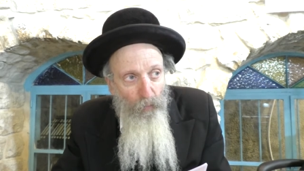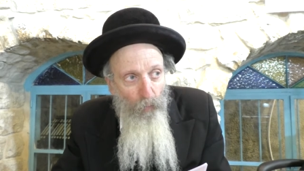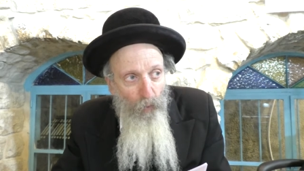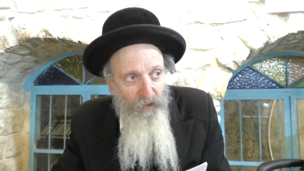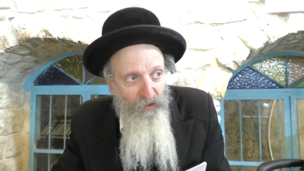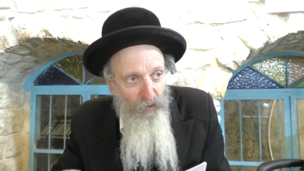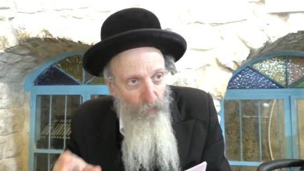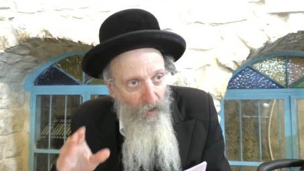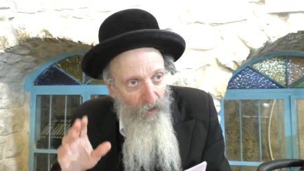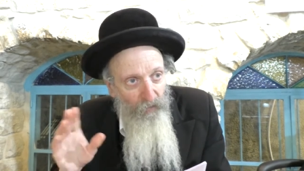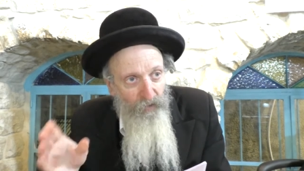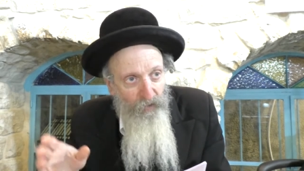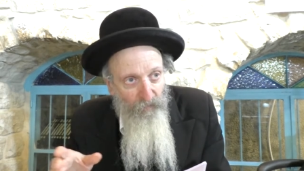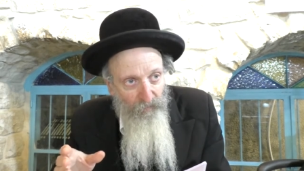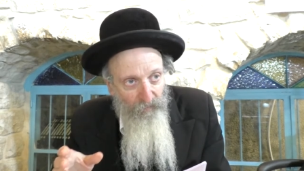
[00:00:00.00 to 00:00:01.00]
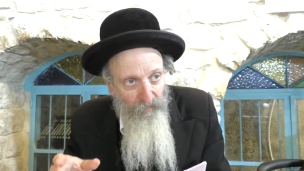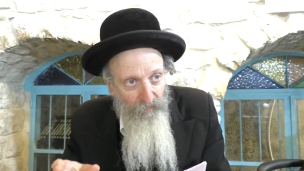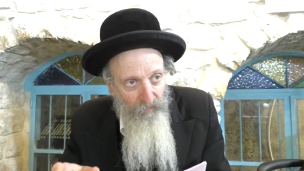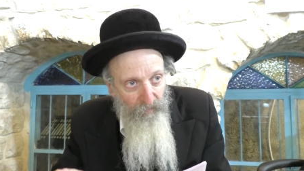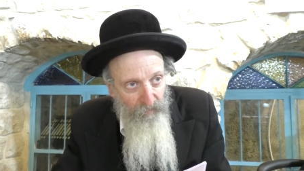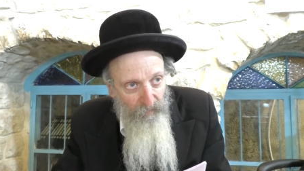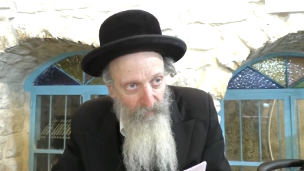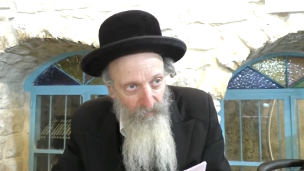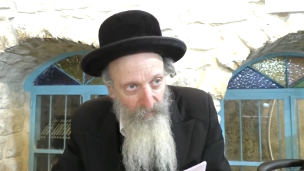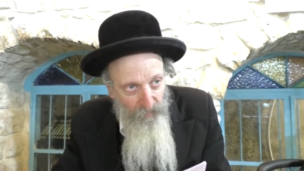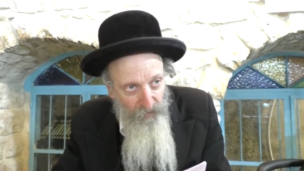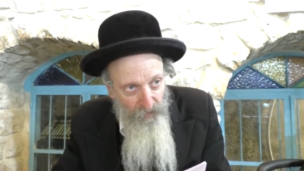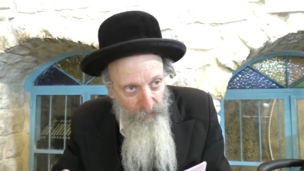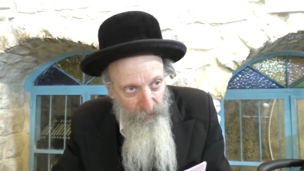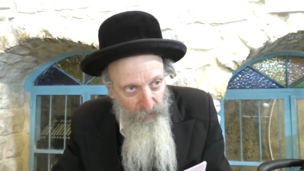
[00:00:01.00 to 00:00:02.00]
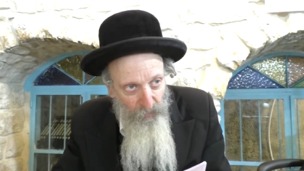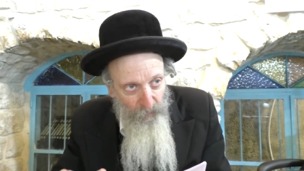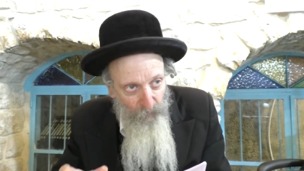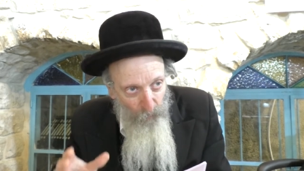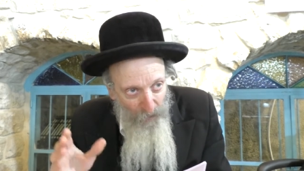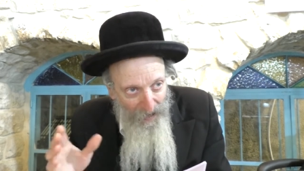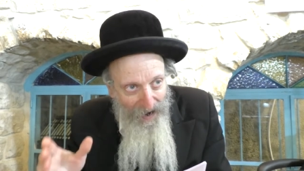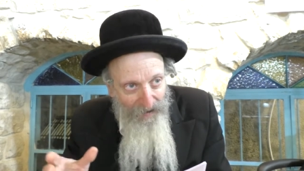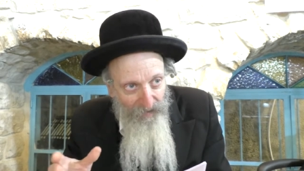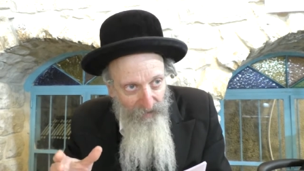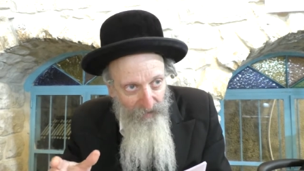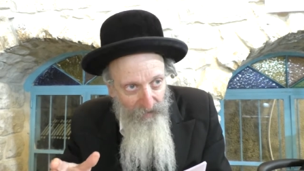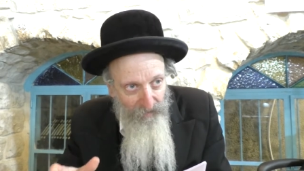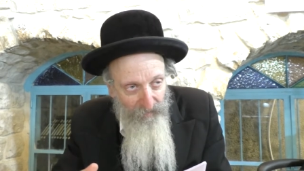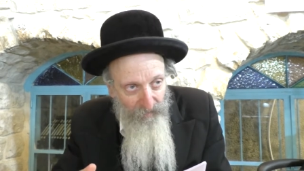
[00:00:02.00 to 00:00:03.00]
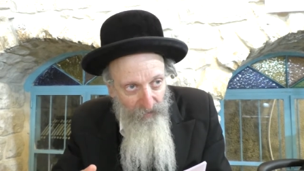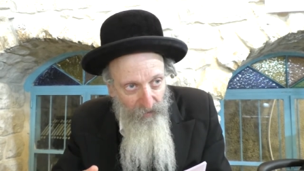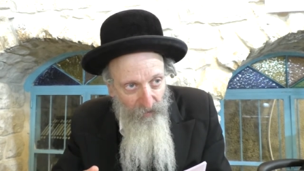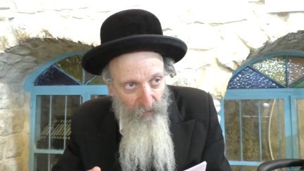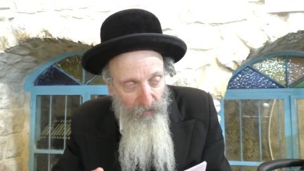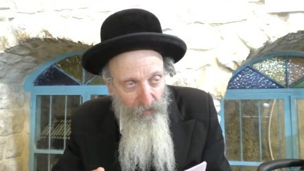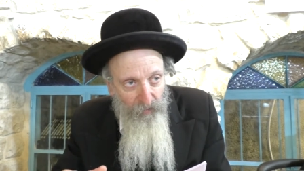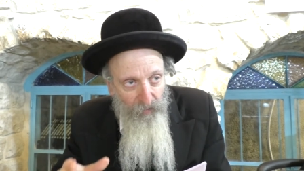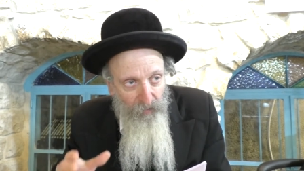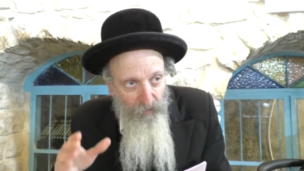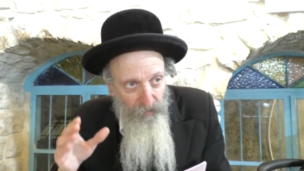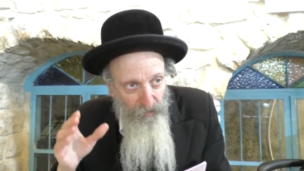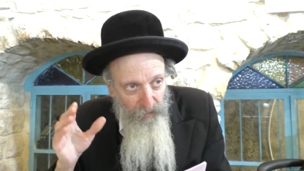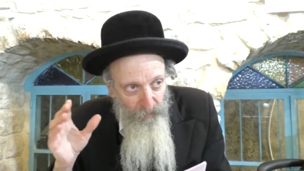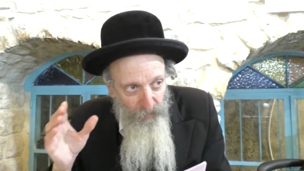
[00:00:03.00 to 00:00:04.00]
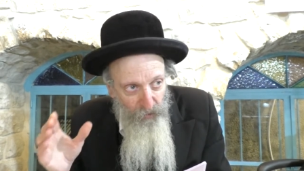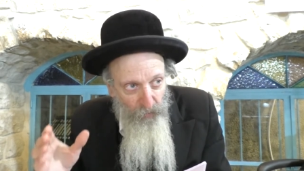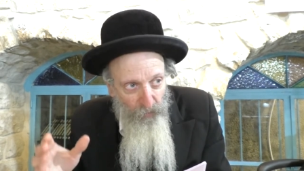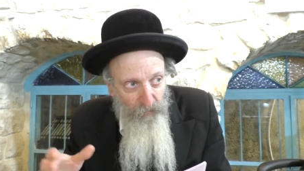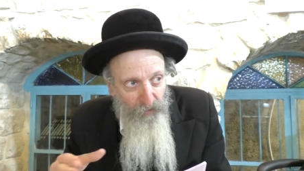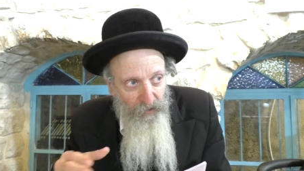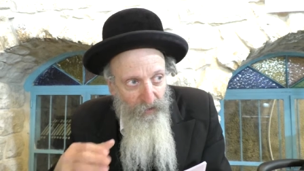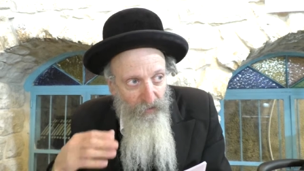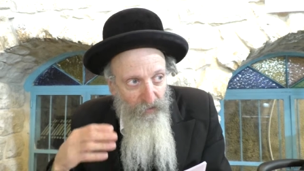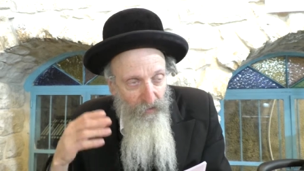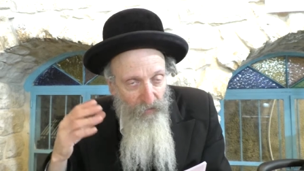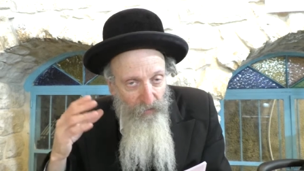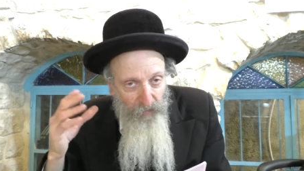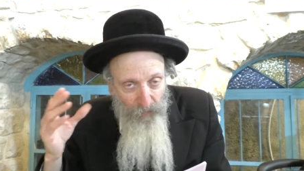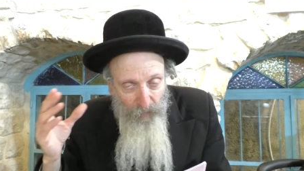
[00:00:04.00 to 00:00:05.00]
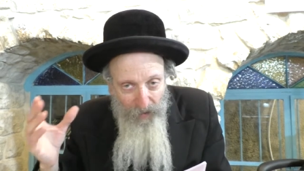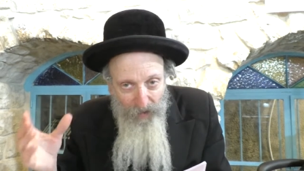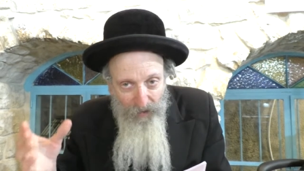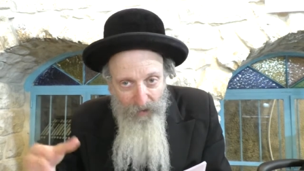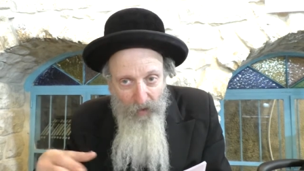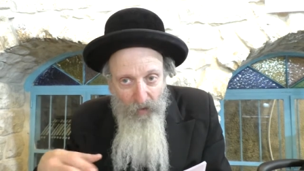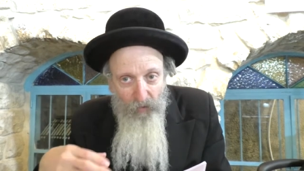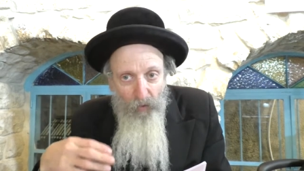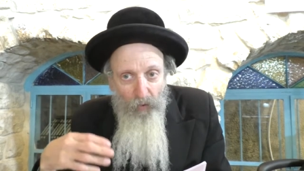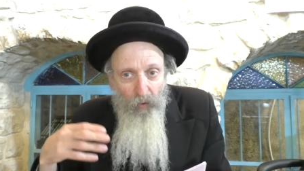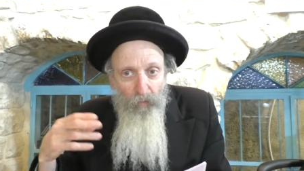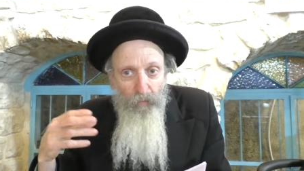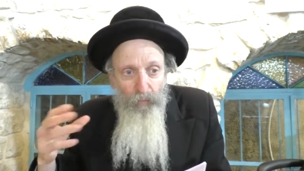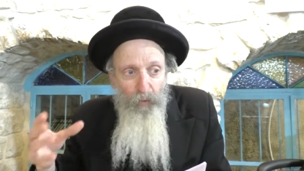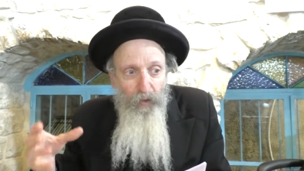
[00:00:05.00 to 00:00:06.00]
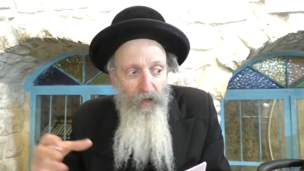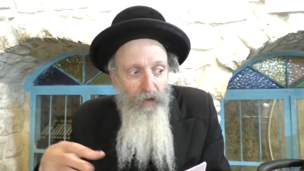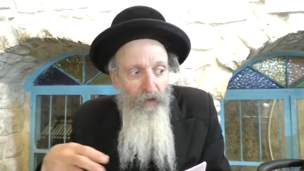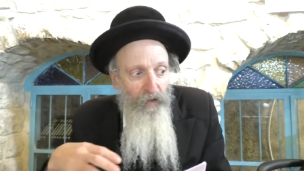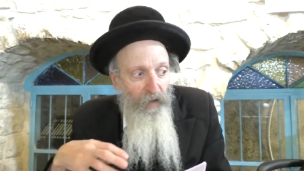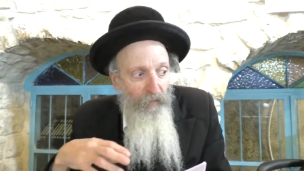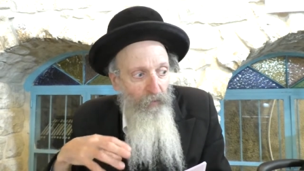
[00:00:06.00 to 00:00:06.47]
what's around him an ensuing reality. You know, the, ensuing the, the reality of the whole bria.